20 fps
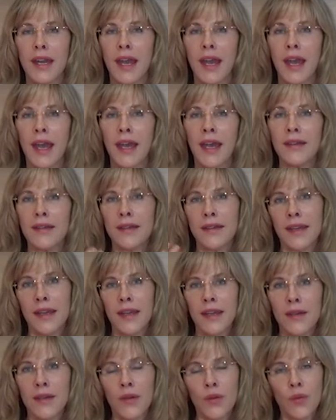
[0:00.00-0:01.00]
And
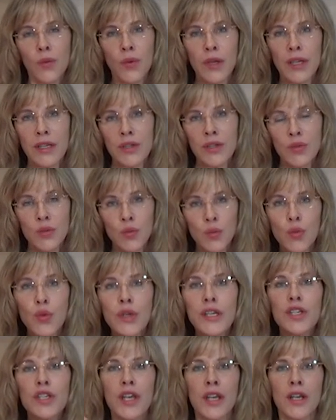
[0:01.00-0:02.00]
then we
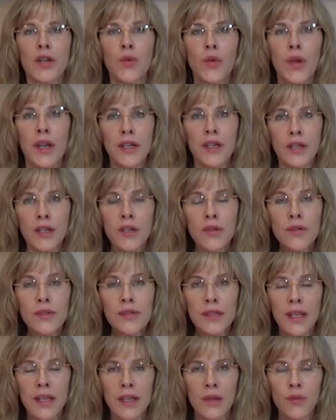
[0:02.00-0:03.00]
regenerate new
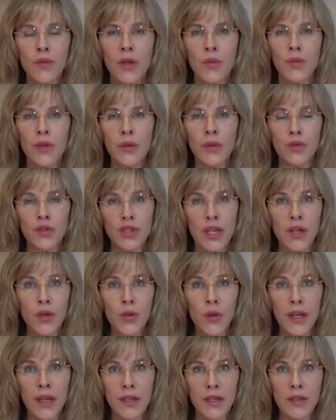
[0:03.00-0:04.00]
skin. When we
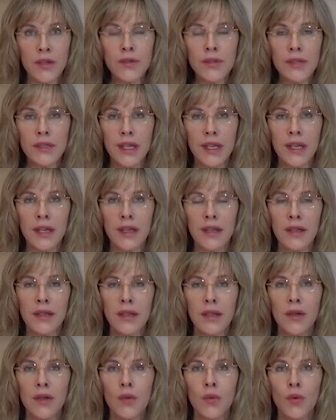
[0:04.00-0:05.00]
generate new
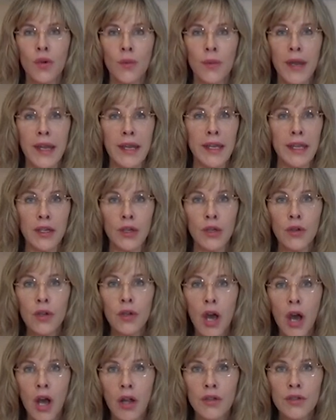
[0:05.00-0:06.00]
skin, we're making new
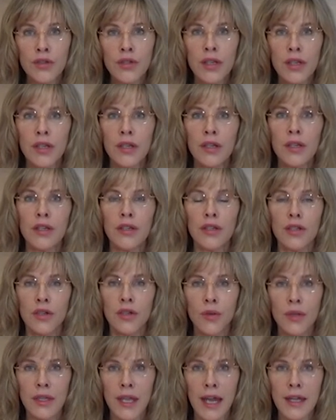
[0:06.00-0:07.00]
collagen,
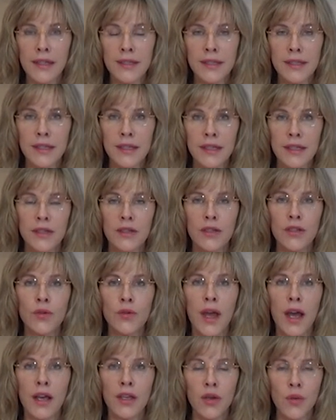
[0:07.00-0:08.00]
new elastin,
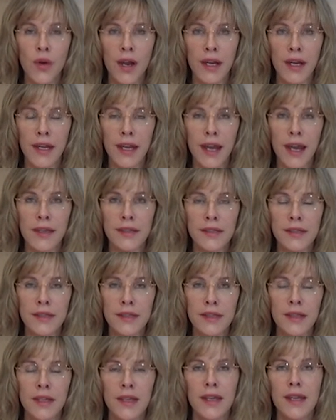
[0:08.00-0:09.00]
new hyaluronic
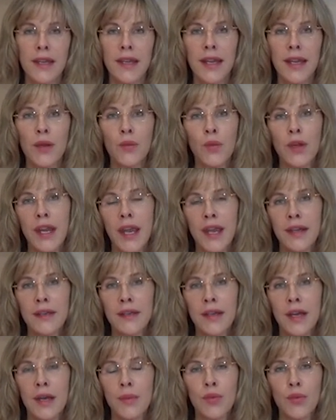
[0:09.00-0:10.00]
acid, and we
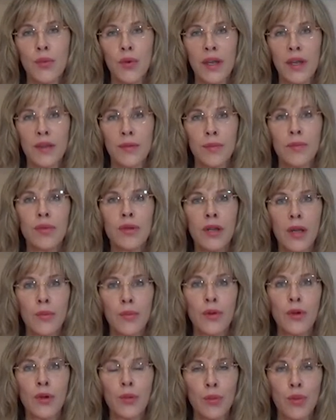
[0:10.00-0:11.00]
end up with
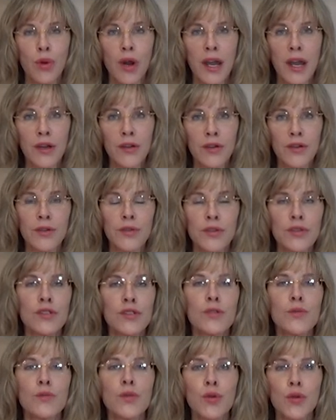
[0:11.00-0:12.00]
plumper, brighter,
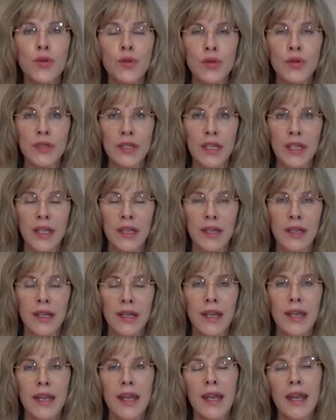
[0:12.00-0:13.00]
smoother skin.
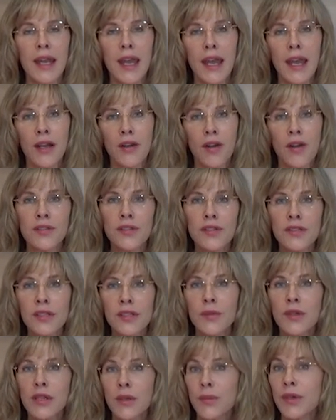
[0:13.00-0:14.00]
And also
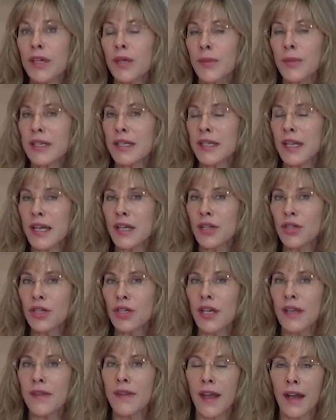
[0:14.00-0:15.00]
some of the
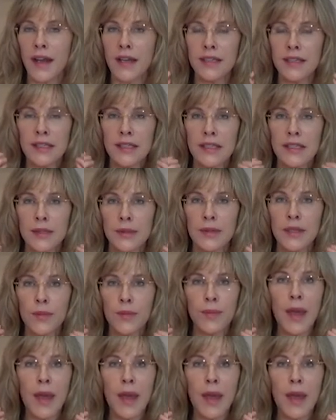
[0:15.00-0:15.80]
pigmentation that has the